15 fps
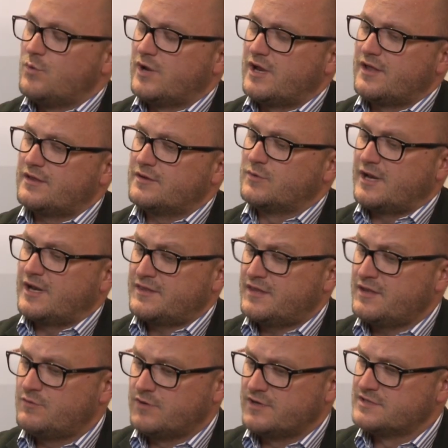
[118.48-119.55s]
Well, I
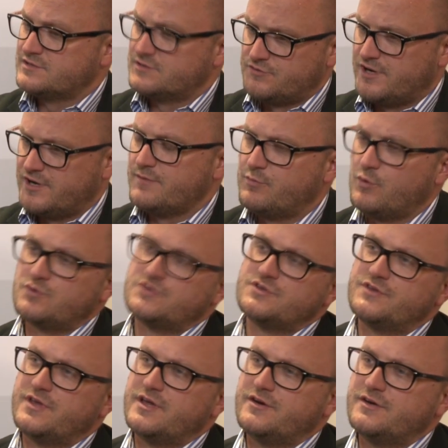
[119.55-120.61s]
think what is really
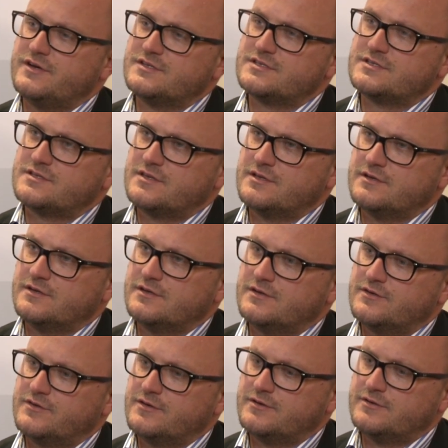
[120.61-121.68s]
important there is
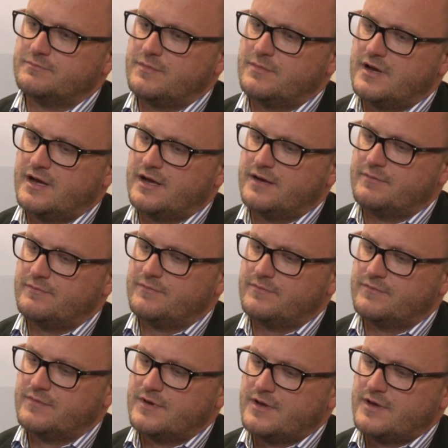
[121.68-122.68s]
the